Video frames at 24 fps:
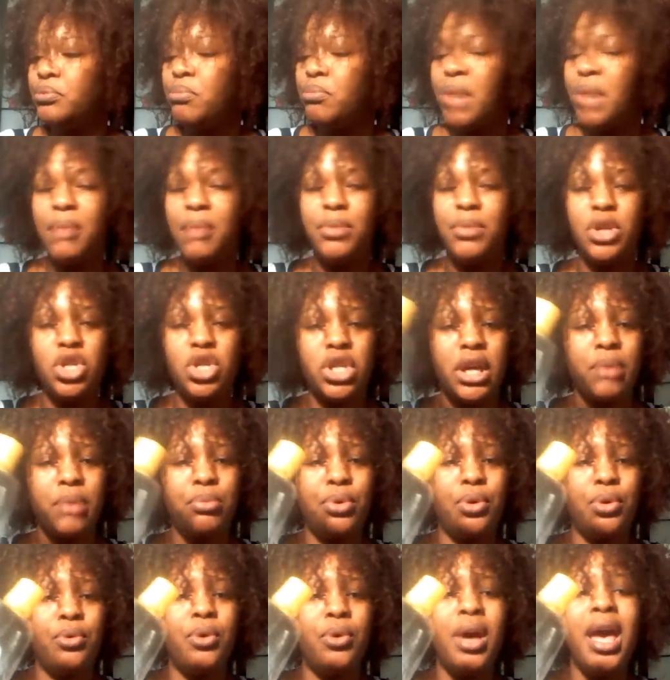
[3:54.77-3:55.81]
baby
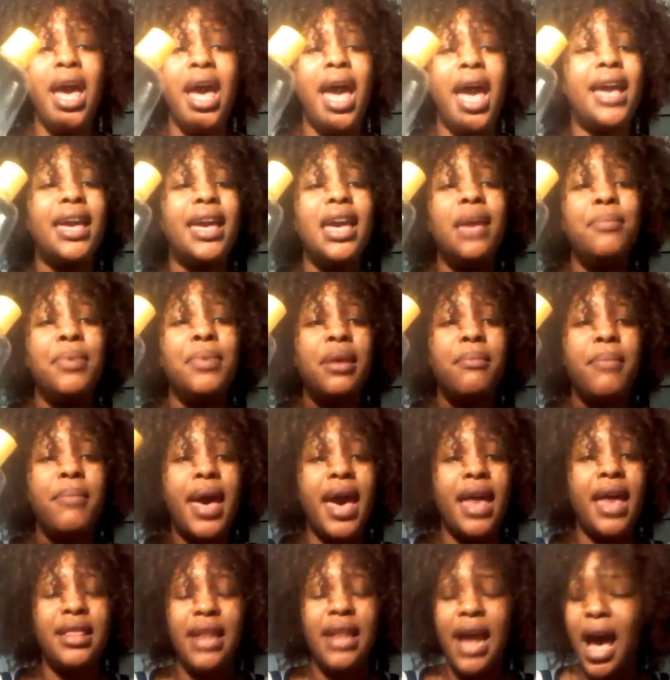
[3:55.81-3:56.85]
shampoo, and keeping in
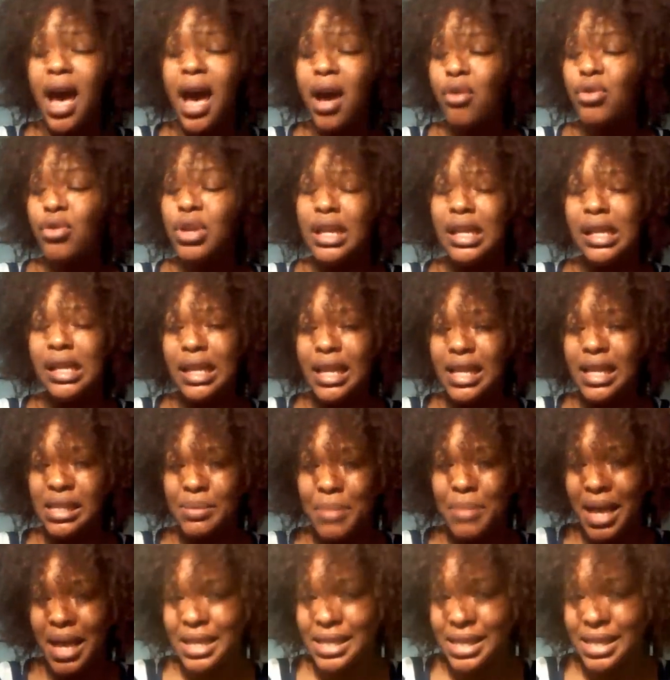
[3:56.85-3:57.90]
mind that I only cleanse my